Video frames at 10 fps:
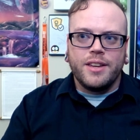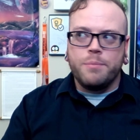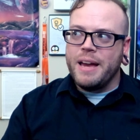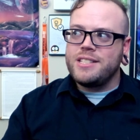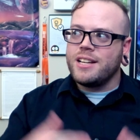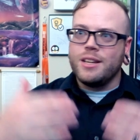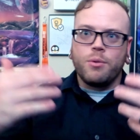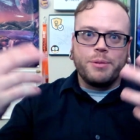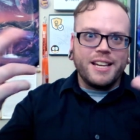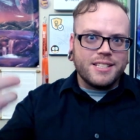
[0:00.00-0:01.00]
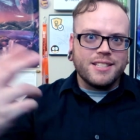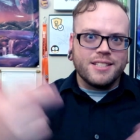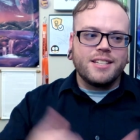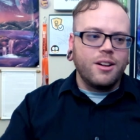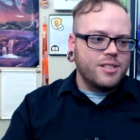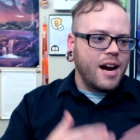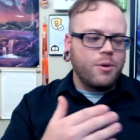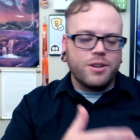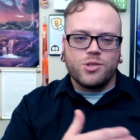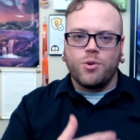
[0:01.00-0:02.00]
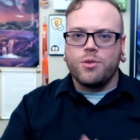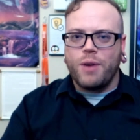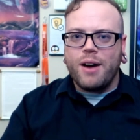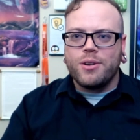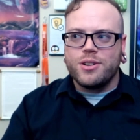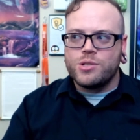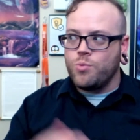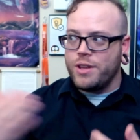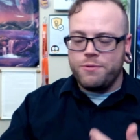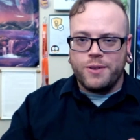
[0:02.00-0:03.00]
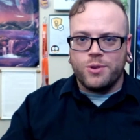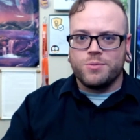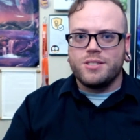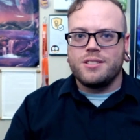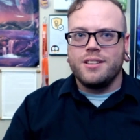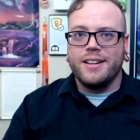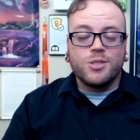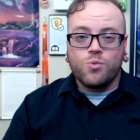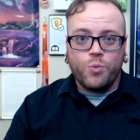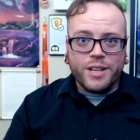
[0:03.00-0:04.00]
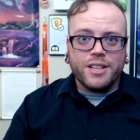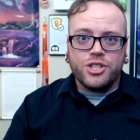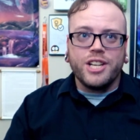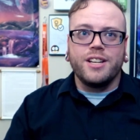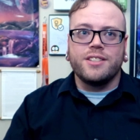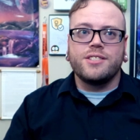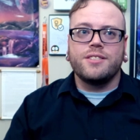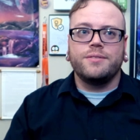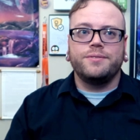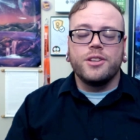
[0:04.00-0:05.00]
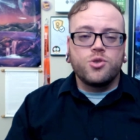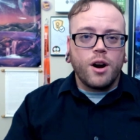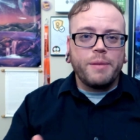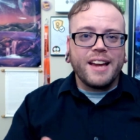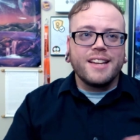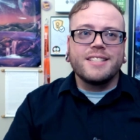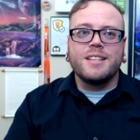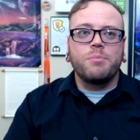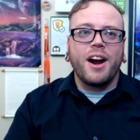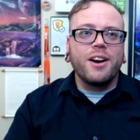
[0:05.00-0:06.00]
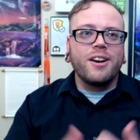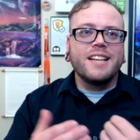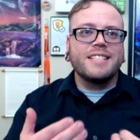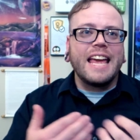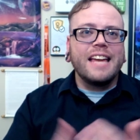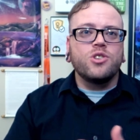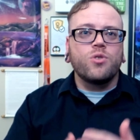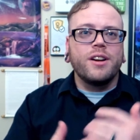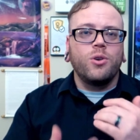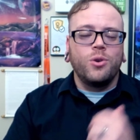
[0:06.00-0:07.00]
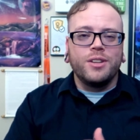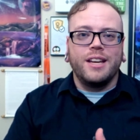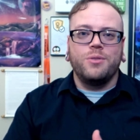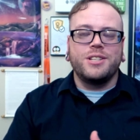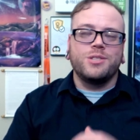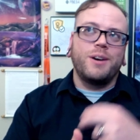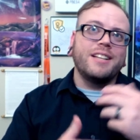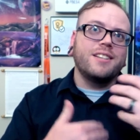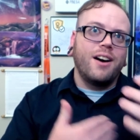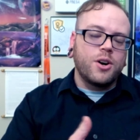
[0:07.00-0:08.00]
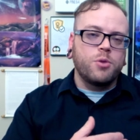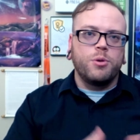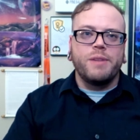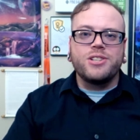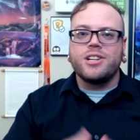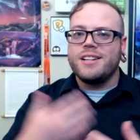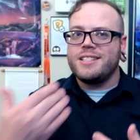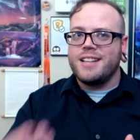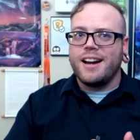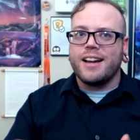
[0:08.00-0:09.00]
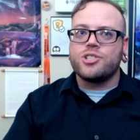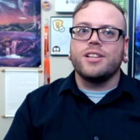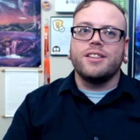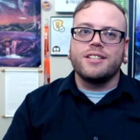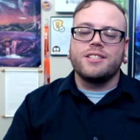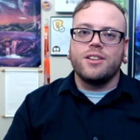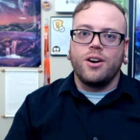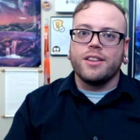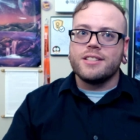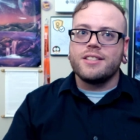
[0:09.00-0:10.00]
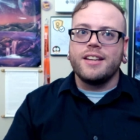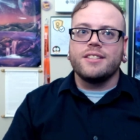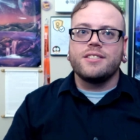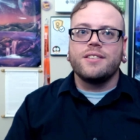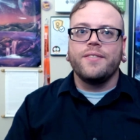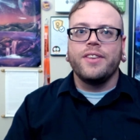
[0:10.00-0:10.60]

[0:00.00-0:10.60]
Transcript: It basically replaces the cell towers or the routers with phones. It's really genius. The drawback is that Briar is Android only, which is why it's an honorable mention and it's not actually listed on this list.